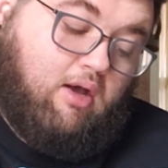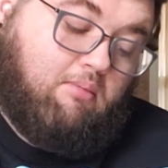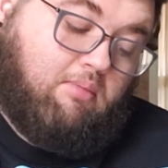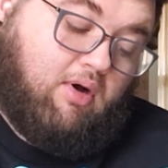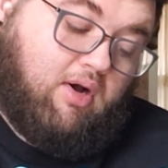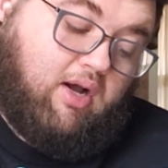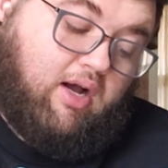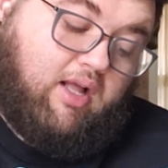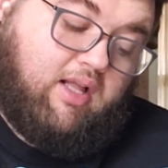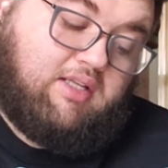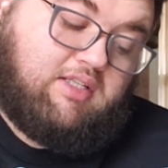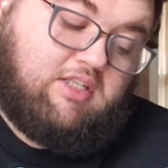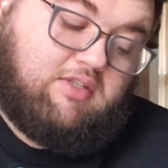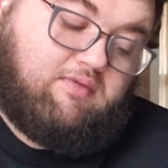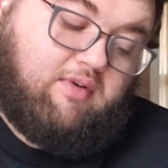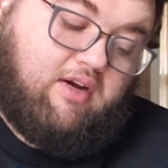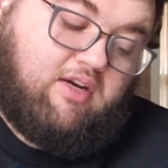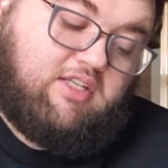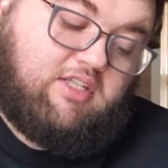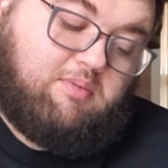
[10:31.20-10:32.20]
Pocahontas is
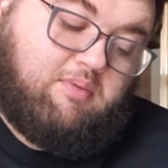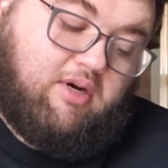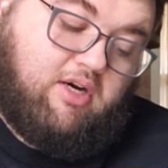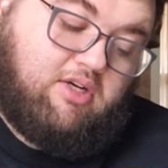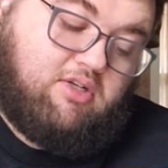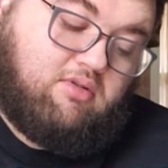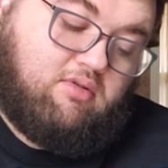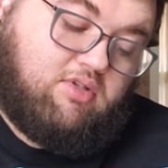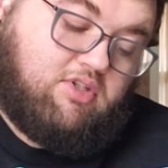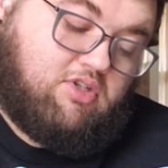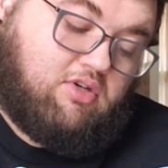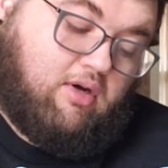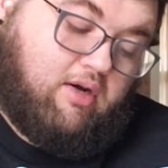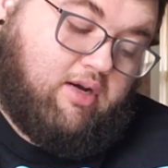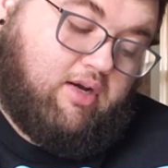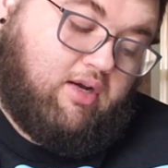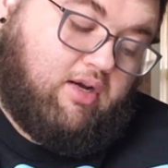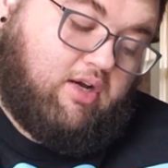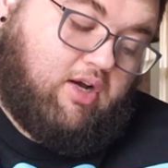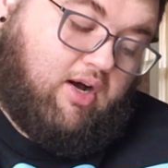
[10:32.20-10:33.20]
very spiritual,
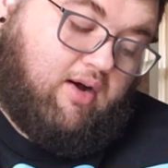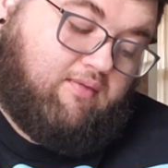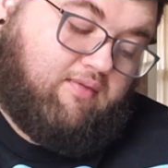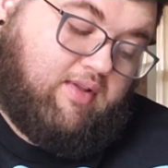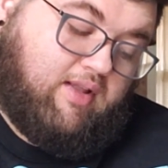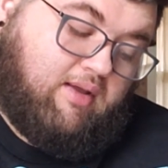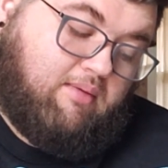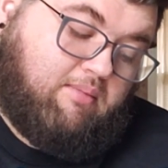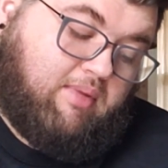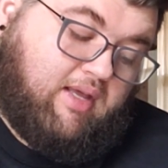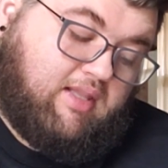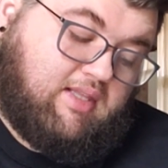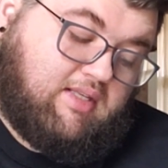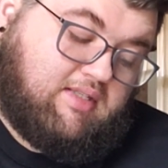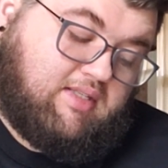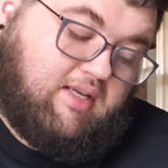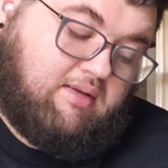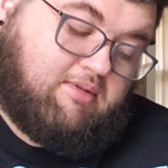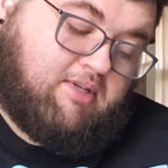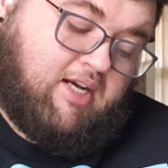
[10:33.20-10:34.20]
strong, confident, but at the
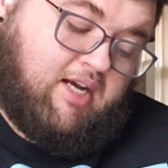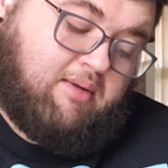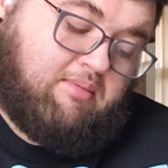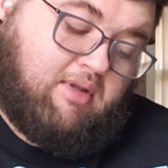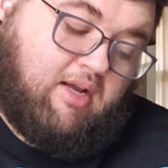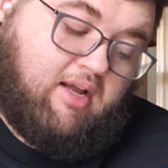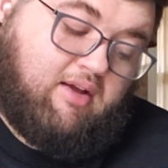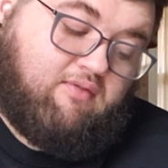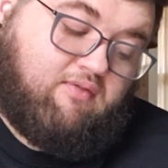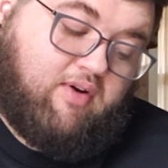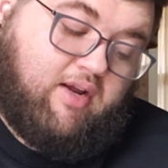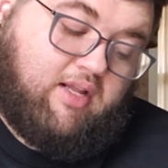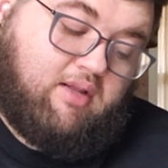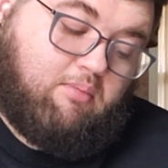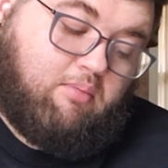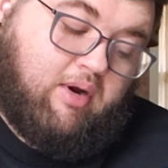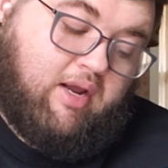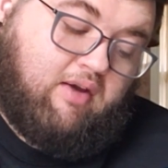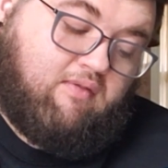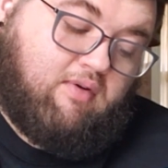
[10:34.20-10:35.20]
same time not afraid to
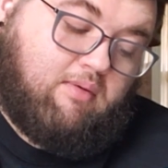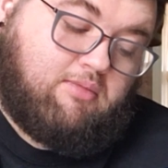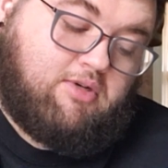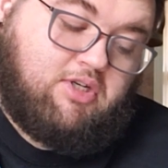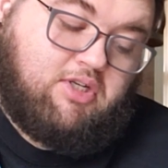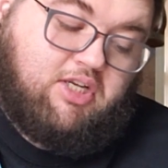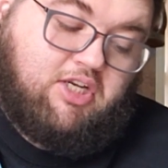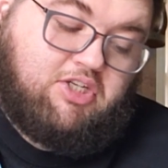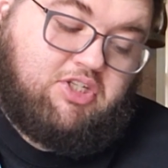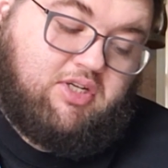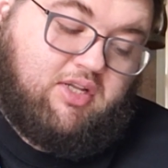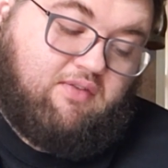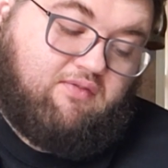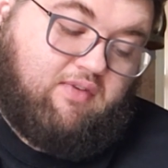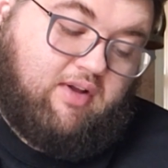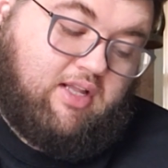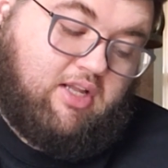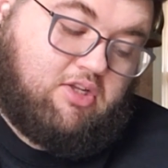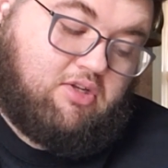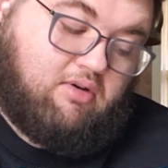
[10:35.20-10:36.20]
break from tradition and
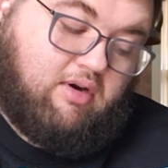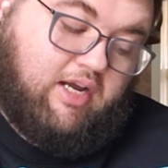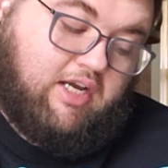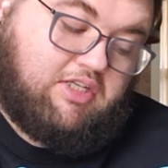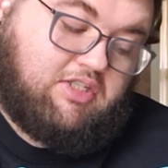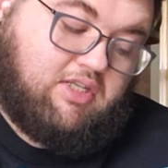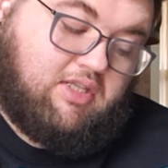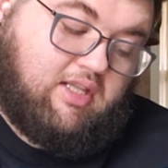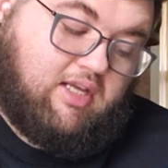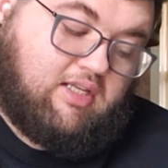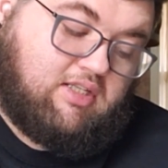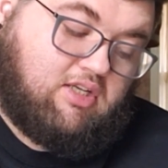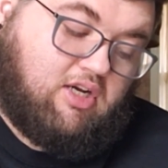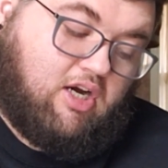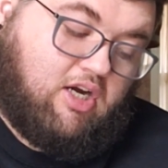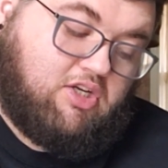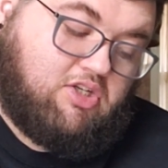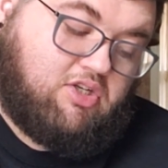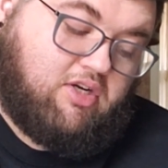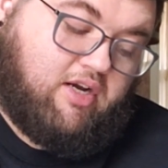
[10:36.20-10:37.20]
find a direction that is
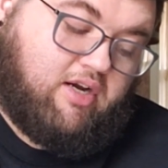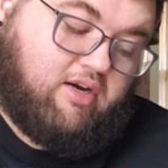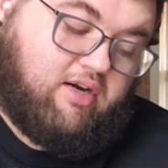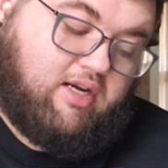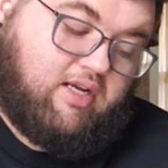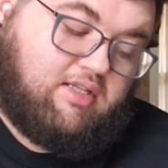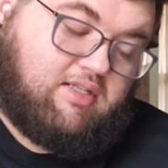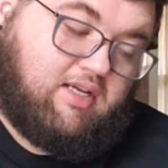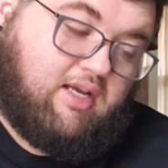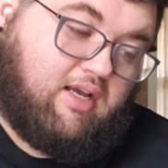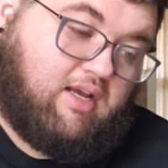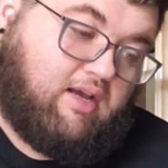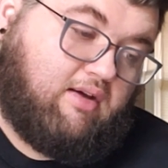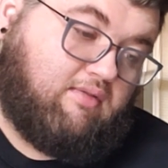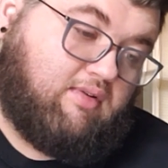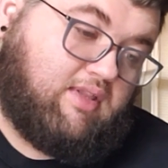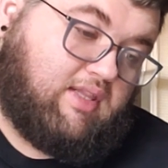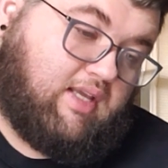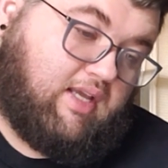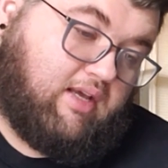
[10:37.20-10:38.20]
contrary to
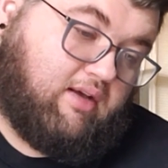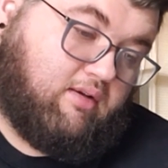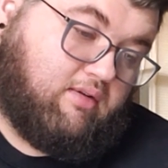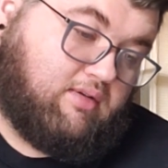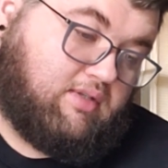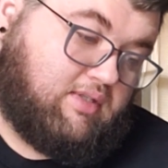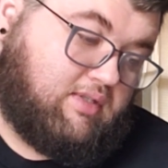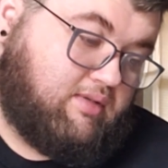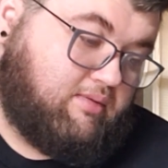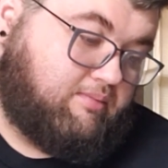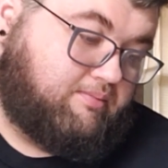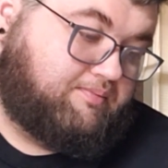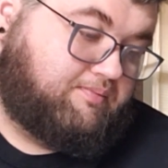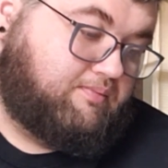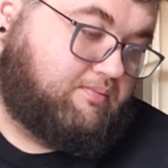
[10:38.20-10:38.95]
everything else."